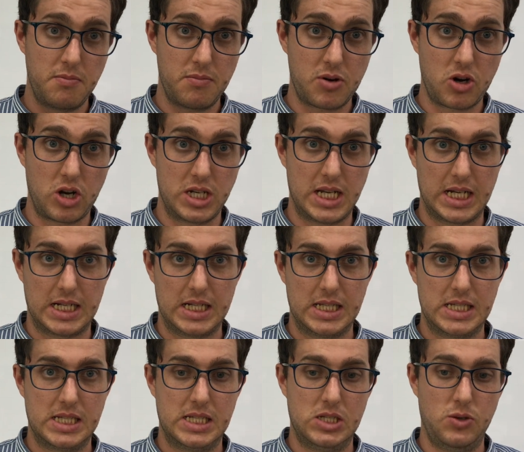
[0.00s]

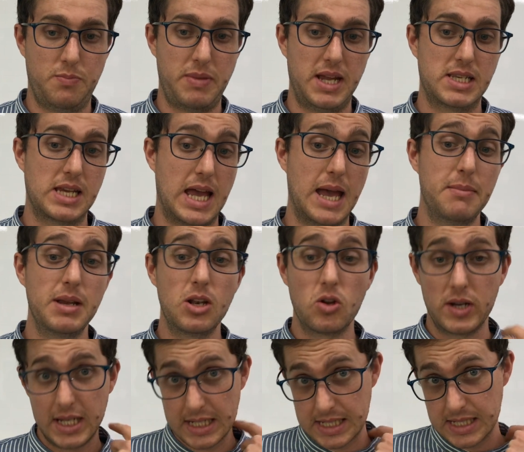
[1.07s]
products. So beta
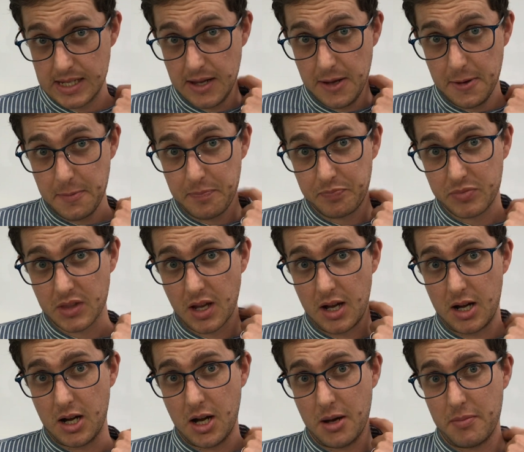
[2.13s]
amyloids,
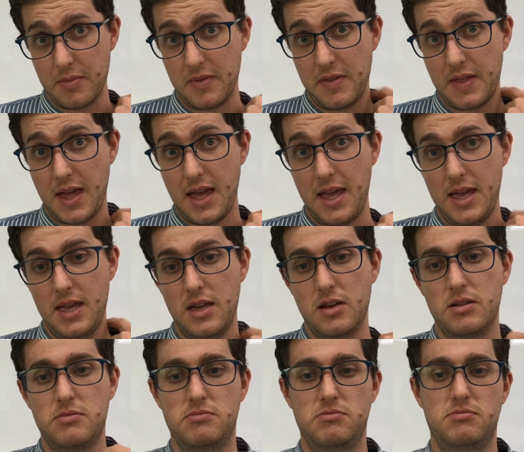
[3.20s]
they
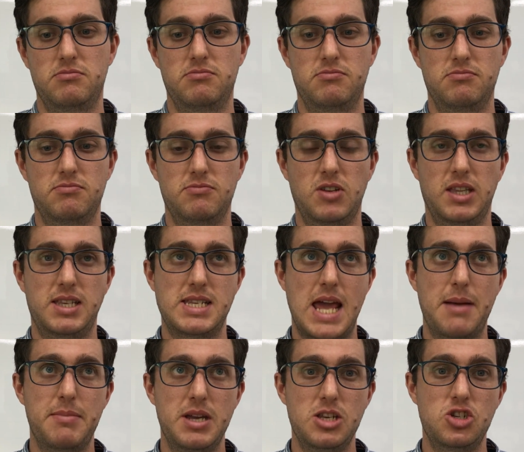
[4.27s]

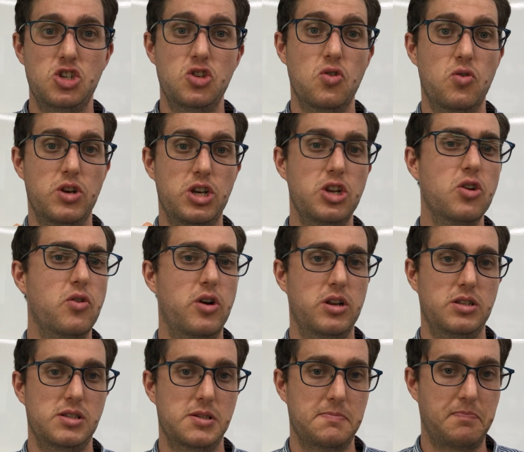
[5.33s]
damage your
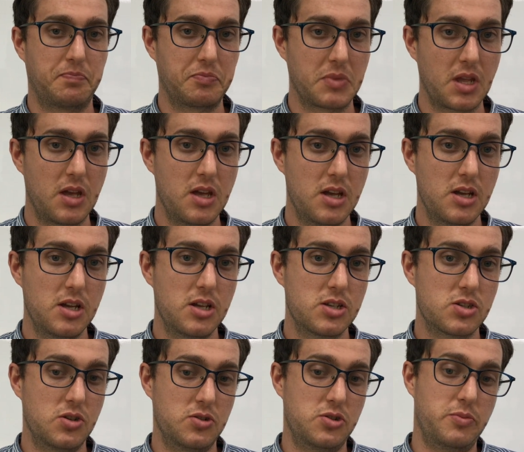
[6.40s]
neurons.
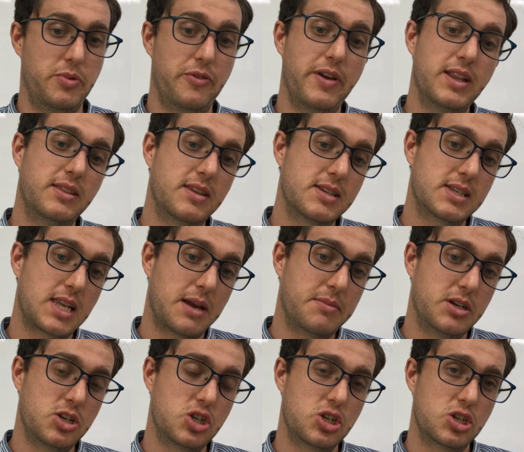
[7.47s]
So to prevent this
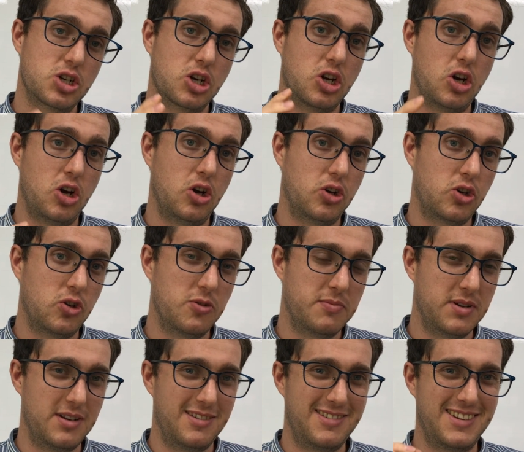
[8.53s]
damage,
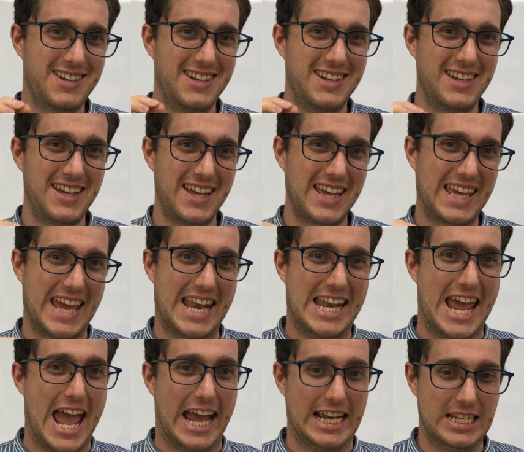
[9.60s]
curcumin can
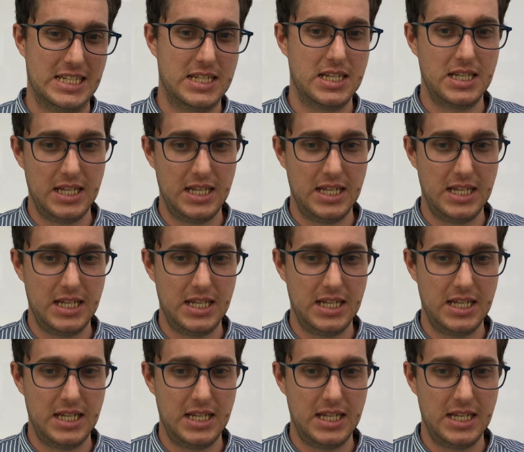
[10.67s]
act